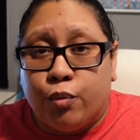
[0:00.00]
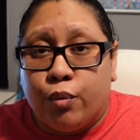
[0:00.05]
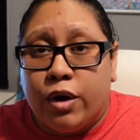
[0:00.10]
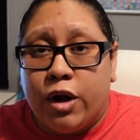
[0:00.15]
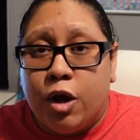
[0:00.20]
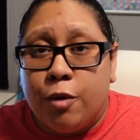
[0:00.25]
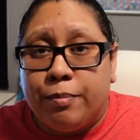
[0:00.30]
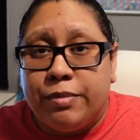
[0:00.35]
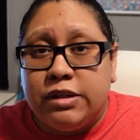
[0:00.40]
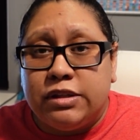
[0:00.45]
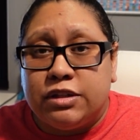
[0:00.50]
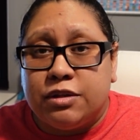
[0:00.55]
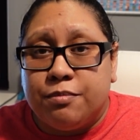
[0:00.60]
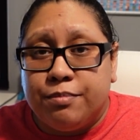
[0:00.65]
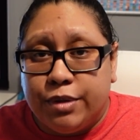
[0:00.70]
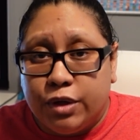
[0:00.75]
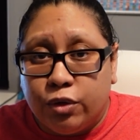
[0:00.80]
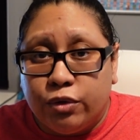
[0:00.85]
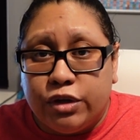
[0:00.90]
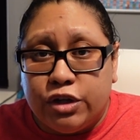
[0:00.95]
We're helping to
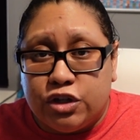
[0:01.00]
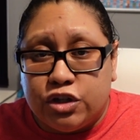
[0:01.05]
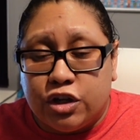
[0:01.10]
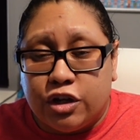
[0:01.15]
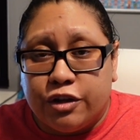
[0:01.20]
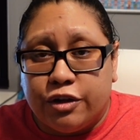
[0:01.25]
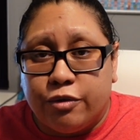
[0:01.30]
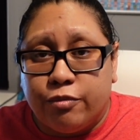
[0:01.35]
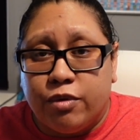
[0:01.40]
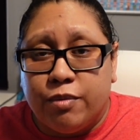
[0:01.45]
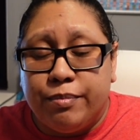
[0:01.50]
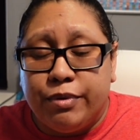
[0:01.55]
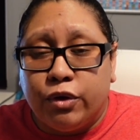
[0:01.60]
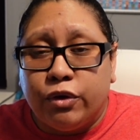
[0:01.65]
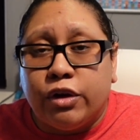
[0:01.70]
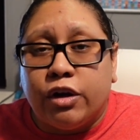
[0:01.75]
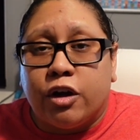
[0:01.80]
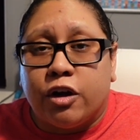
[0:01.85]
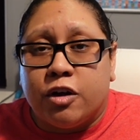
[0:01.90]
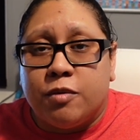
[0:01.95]
build each other. We're
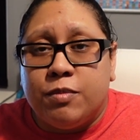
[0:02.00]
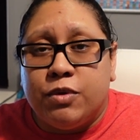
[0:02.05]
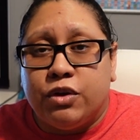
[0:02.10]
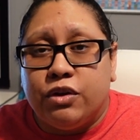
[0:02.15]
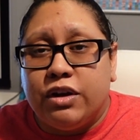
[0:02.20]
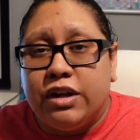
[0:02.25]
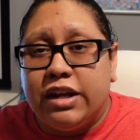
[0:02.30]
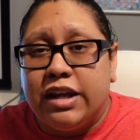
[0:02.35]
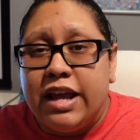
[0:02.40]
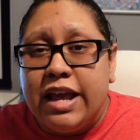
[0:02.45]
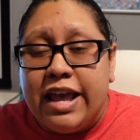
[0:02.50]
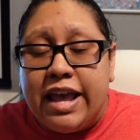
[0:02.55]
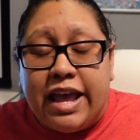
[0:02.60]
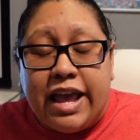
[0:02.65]
building our community.